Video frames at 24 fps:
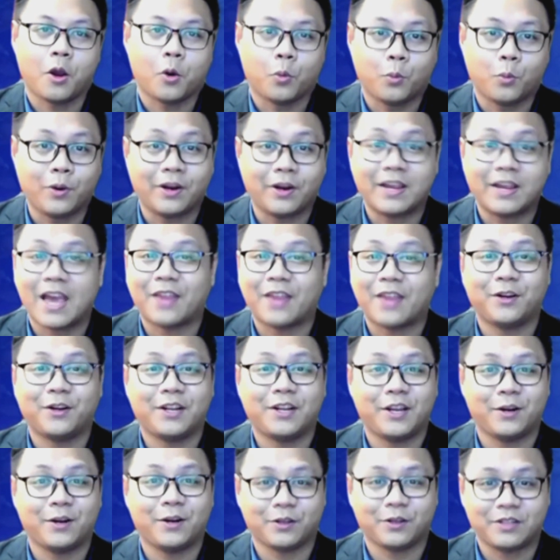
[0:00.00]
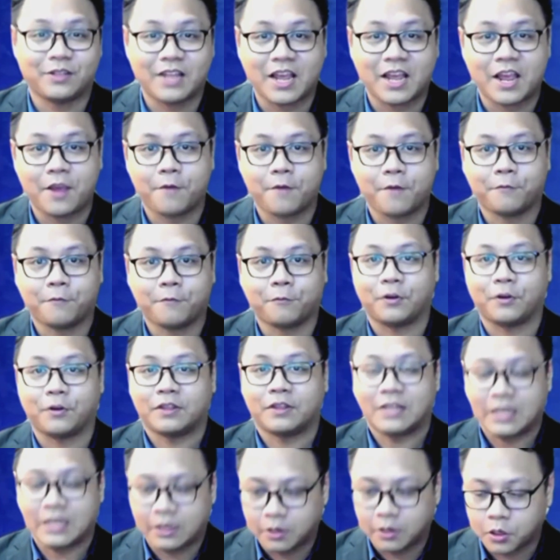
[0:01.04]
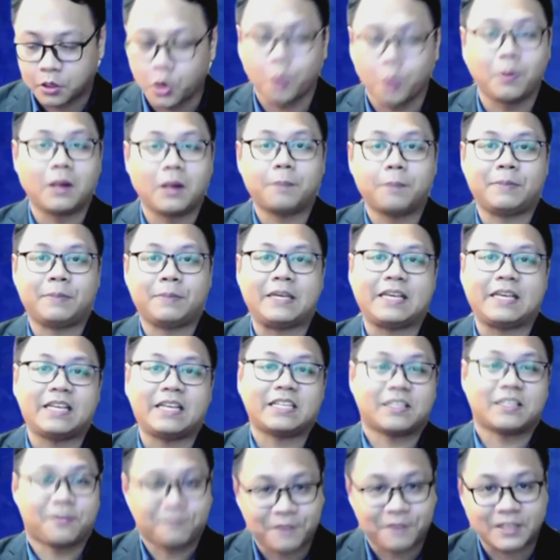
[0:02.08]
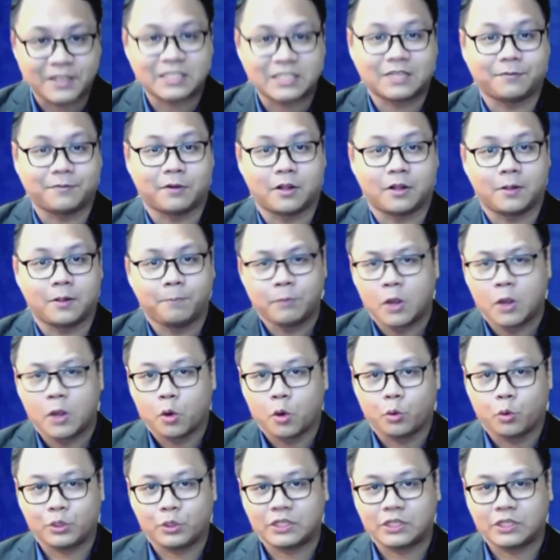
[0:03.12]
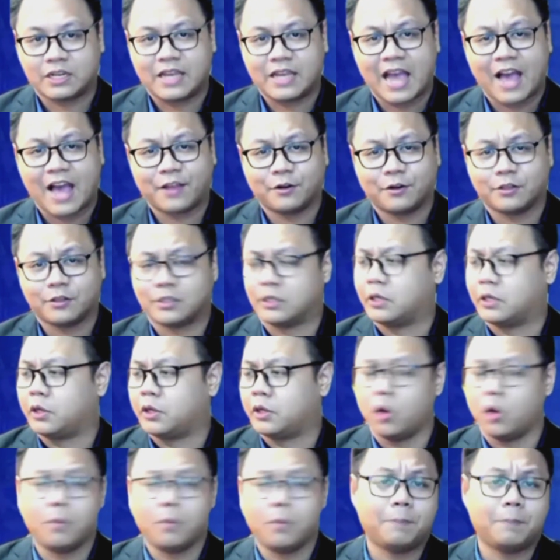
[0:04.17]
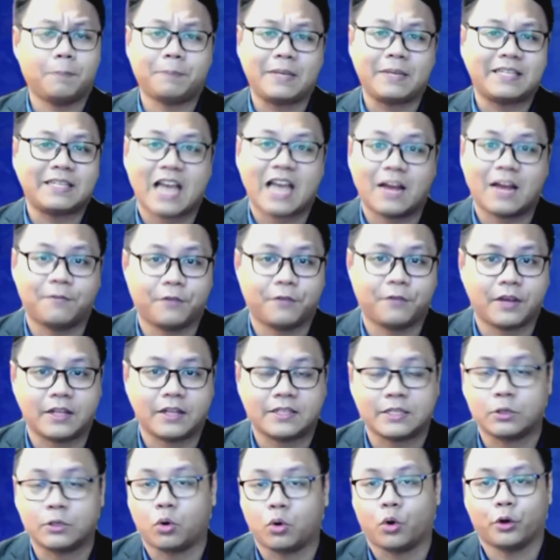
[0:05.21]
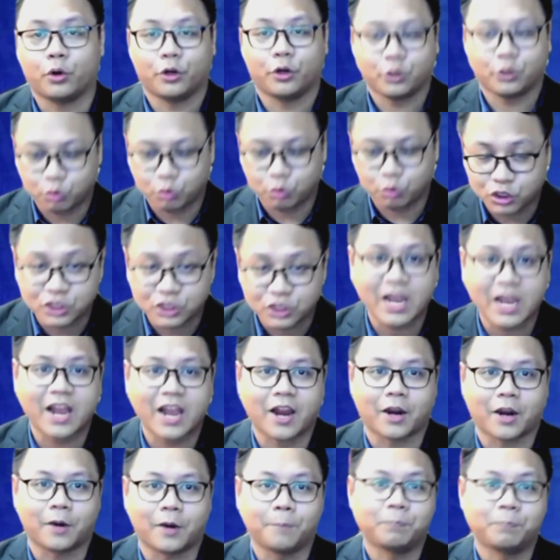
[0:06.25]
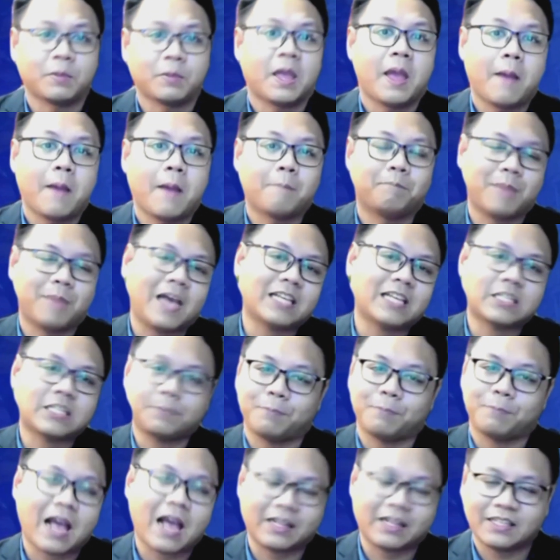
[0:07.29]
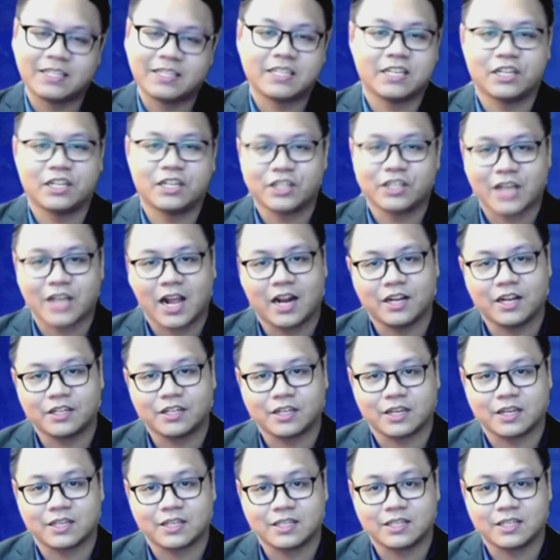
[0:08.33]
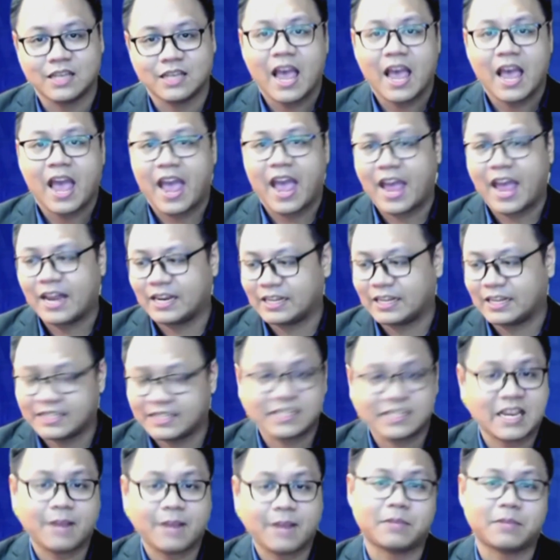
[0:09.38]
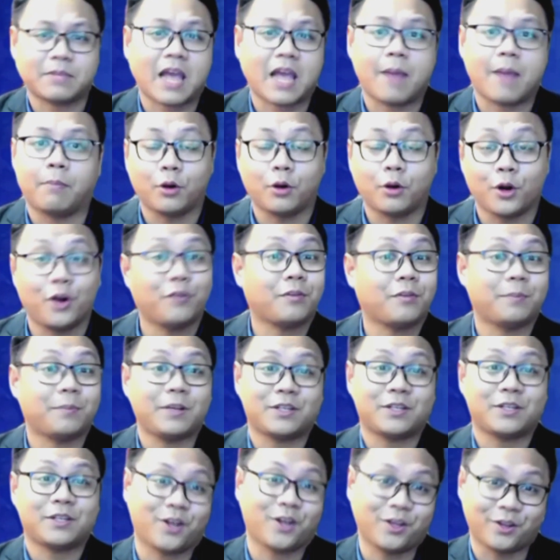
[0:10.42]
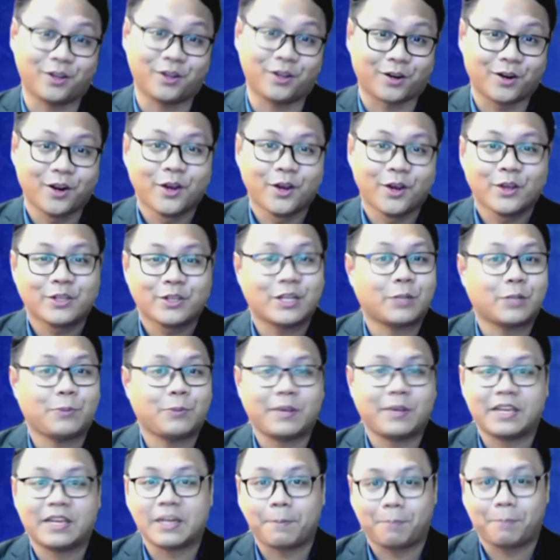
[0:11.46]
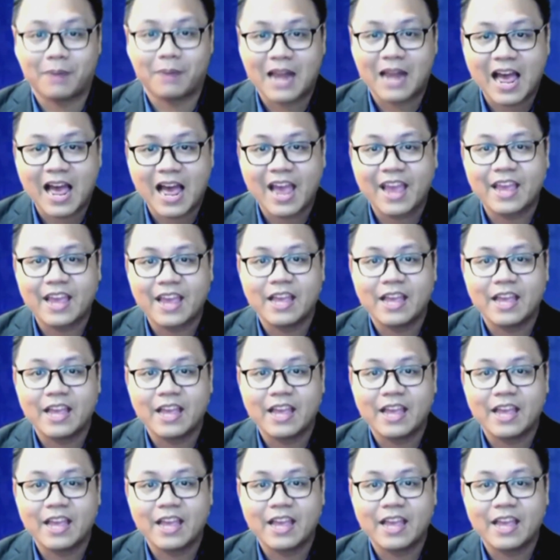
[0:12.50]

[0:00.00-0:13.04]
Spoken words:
We are gathered here today for the Global Peace Festival, which gathers global peace advocates in order to share best practices and challenges, and at the same time learn from each other so that we can apply